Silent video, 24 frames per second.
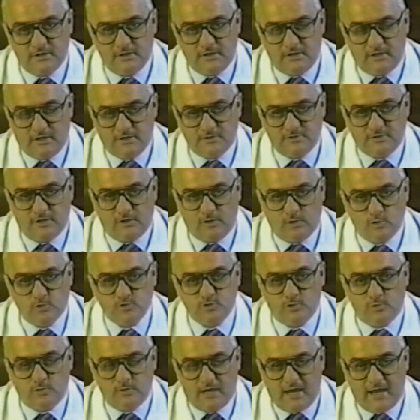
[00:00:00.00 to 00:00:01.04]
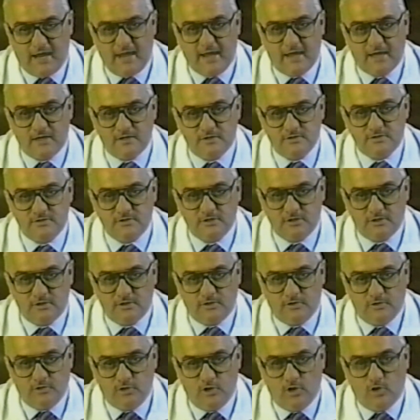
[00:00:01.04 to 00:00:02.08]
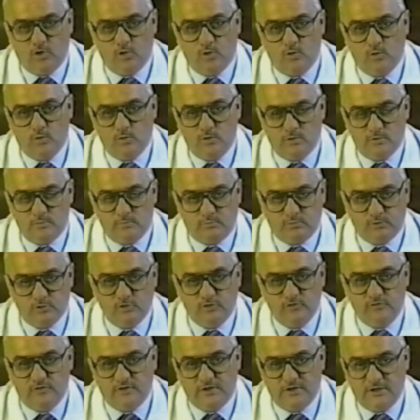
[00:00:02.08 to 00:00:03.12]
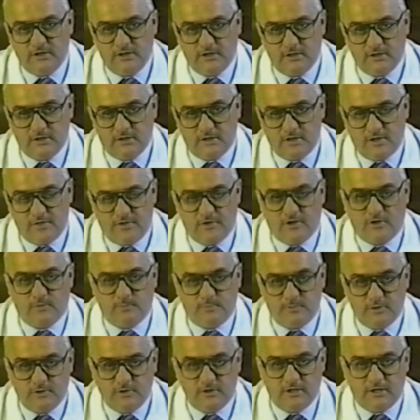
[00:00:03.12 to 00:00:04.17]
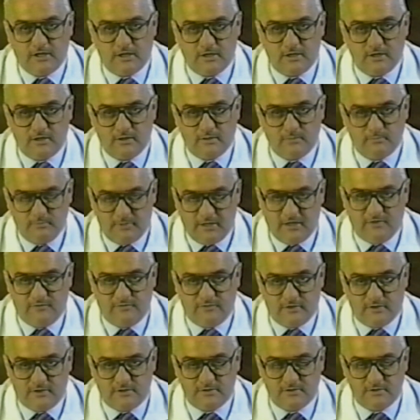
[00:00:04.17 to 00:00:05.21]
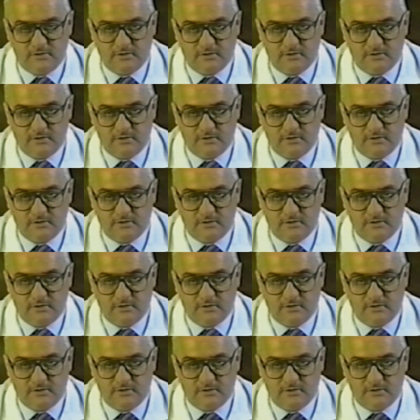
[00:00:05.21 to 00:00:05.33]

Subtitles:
is that ozone has no proven therapeutic benefits.